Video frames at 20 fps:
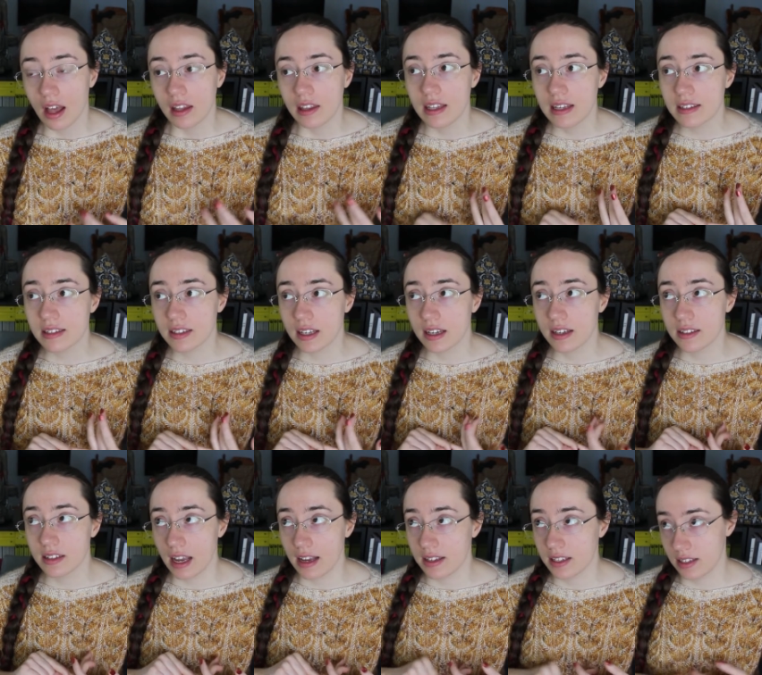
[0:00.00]
This
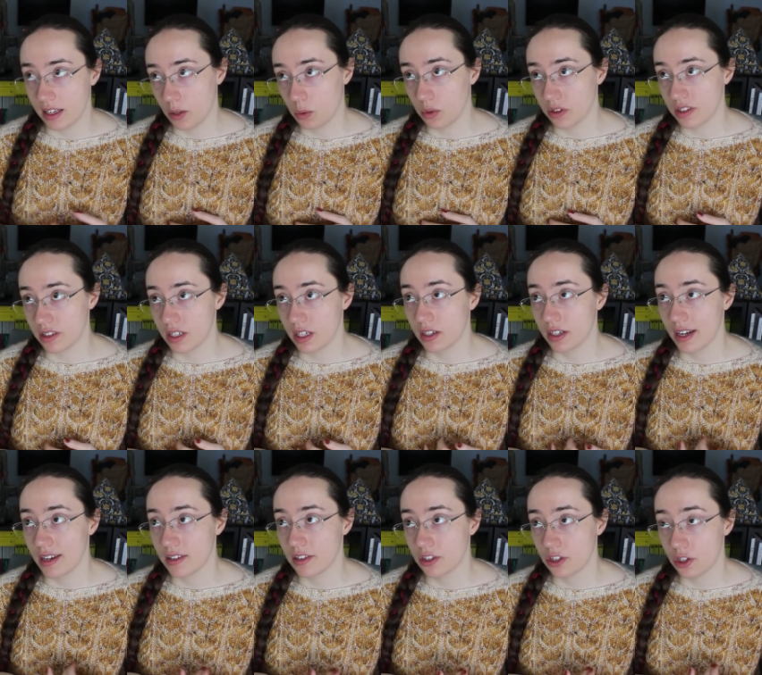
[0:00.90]
is a sequel
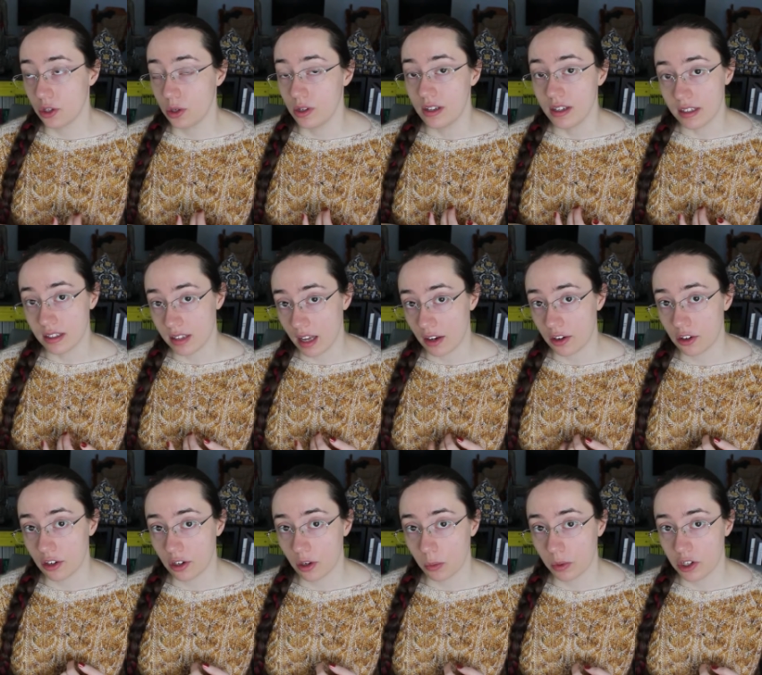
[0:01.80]
series to
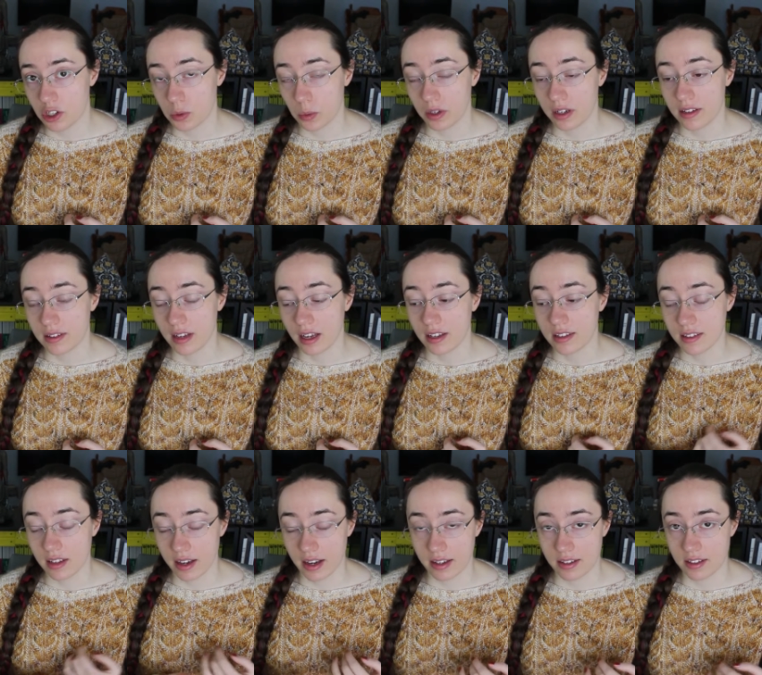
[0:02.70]
Descender, which was a
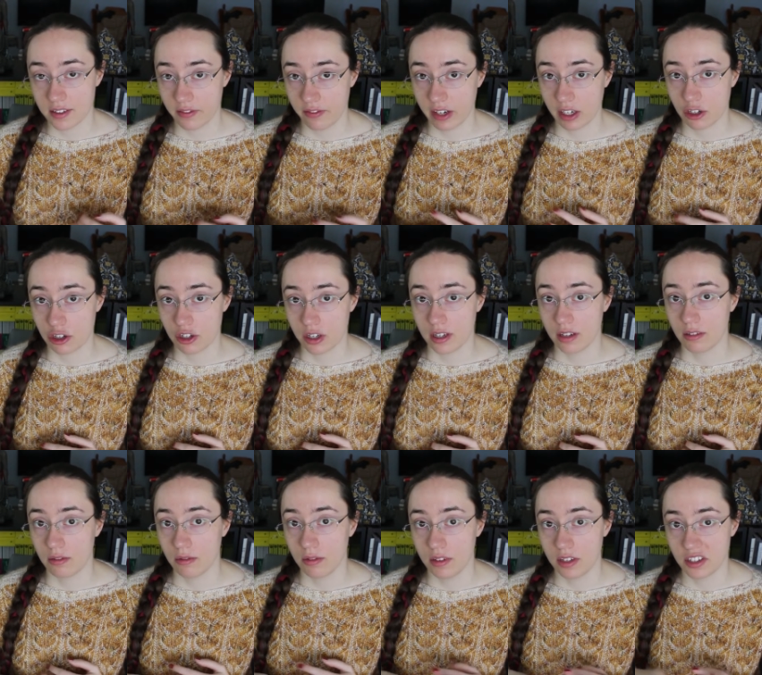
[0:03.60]
science
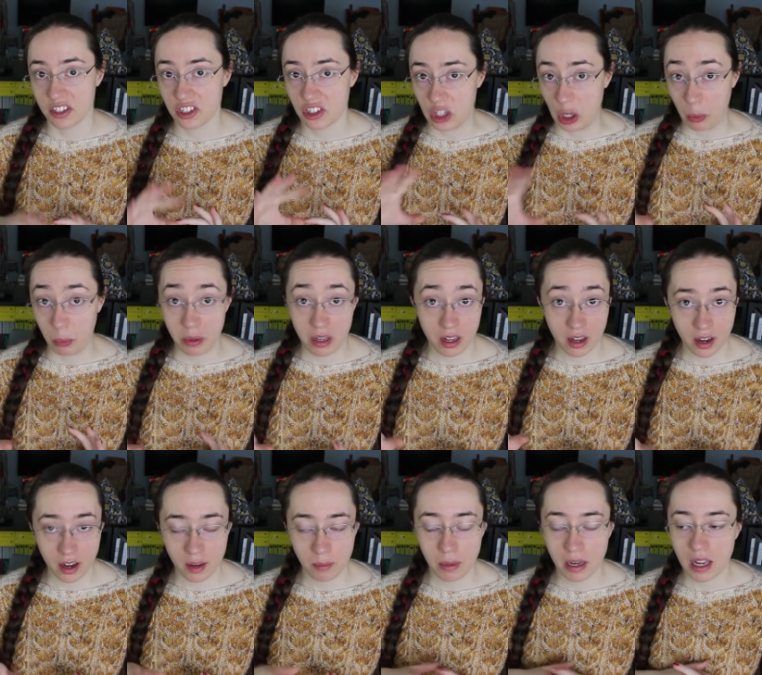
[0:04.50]
fiction
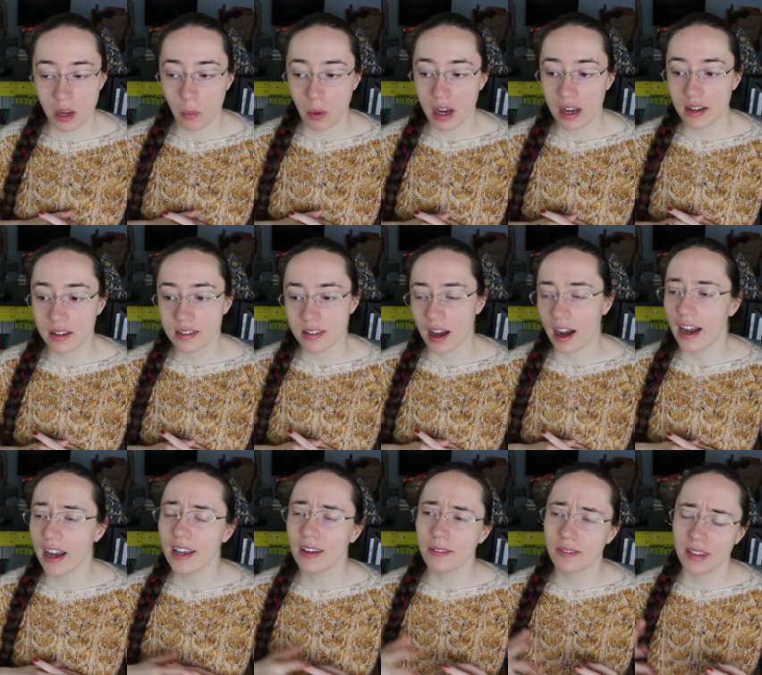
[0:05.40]
dystopia in many ways.
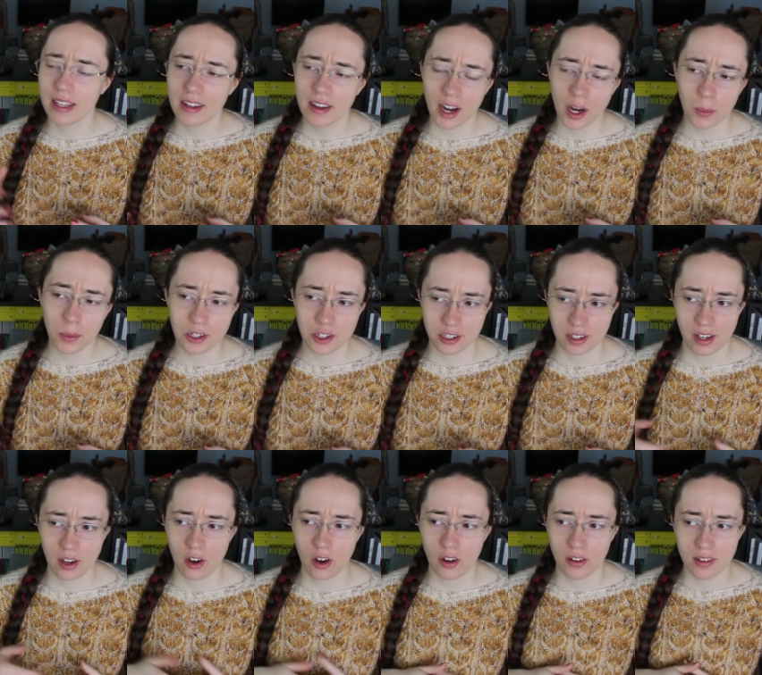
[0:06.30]
I think I
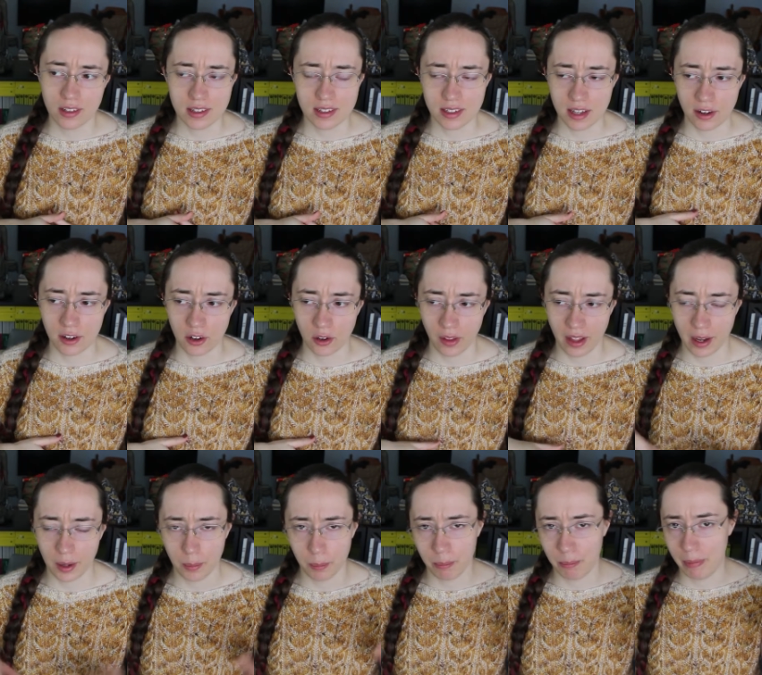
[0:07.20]
originally called Descender
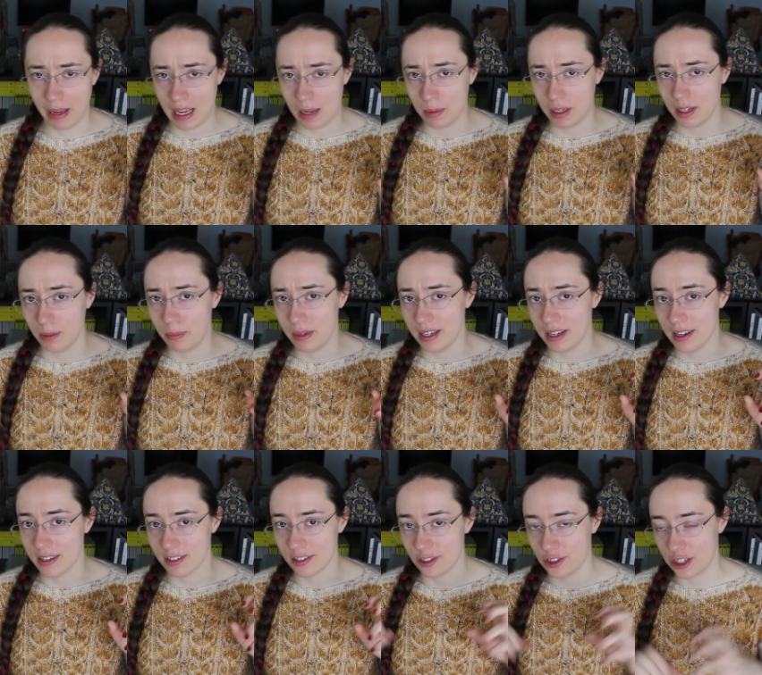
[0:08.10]
like baby
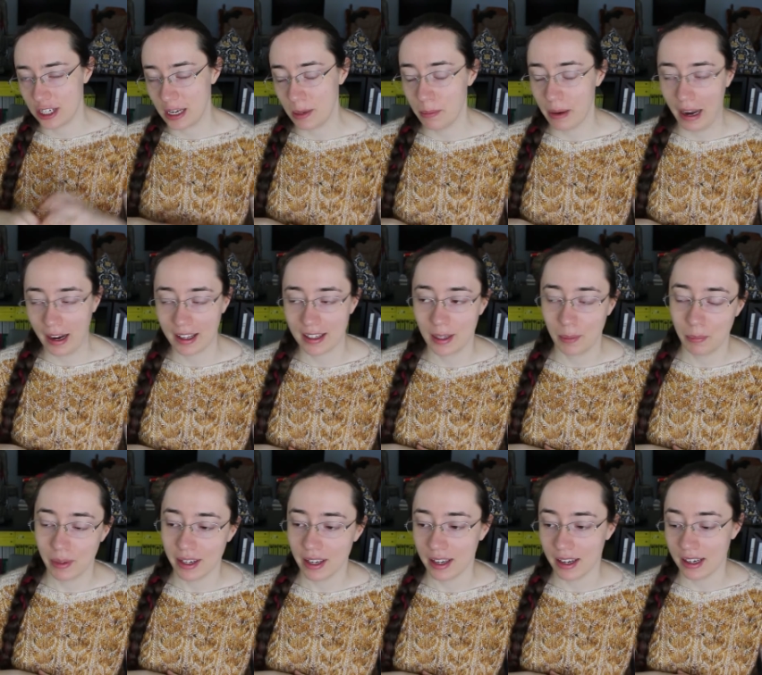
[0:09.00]
BSG back in the
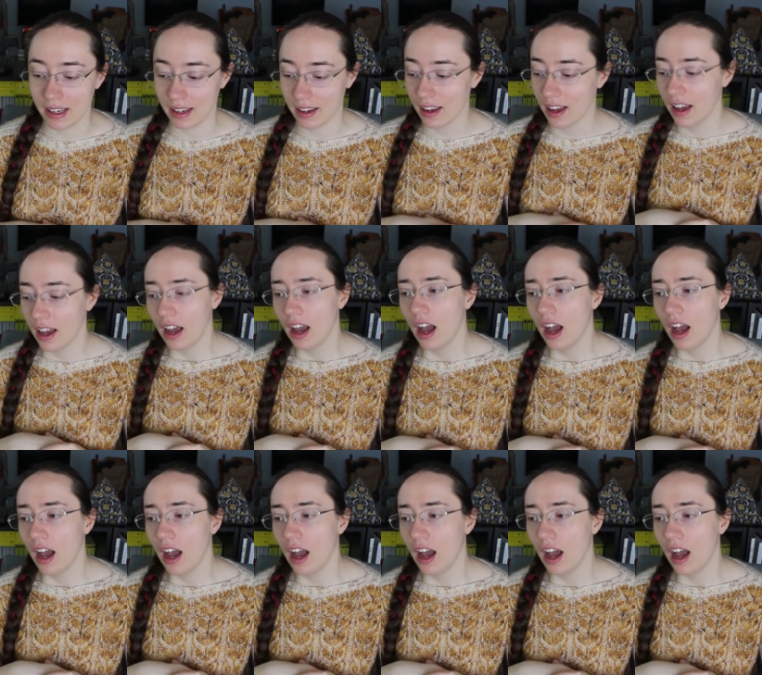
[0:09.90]
beginning.